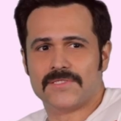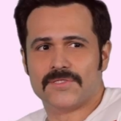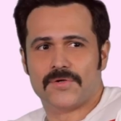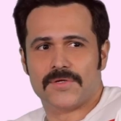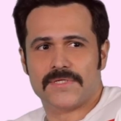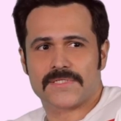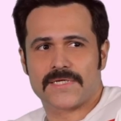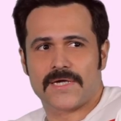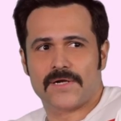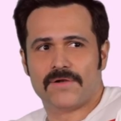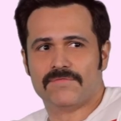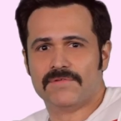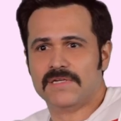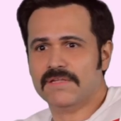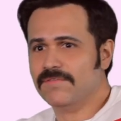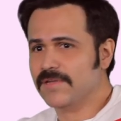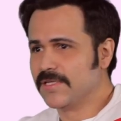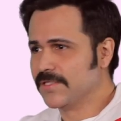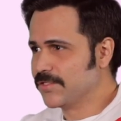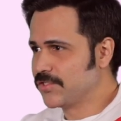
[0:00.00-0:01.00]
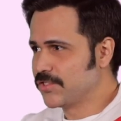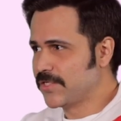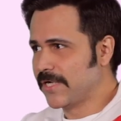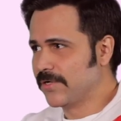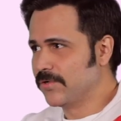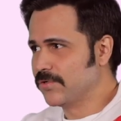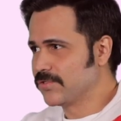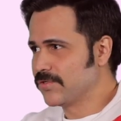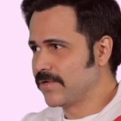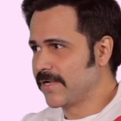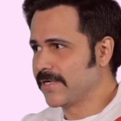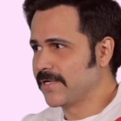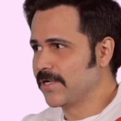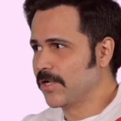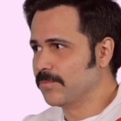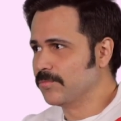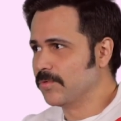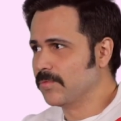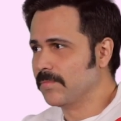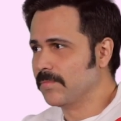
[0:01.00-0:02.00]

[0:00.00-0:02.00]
you know he's kind of living in the shadows right now in